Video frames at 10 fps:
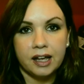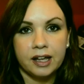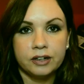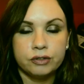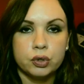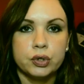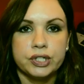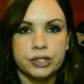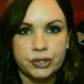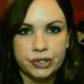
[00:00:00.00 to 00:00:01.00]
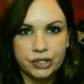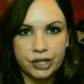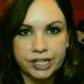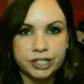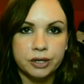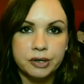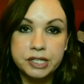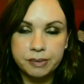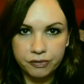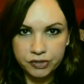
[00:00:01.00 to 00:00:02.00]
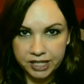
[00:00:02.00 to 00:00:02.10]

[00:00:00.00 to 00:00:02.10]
and recorded on the night, showing some of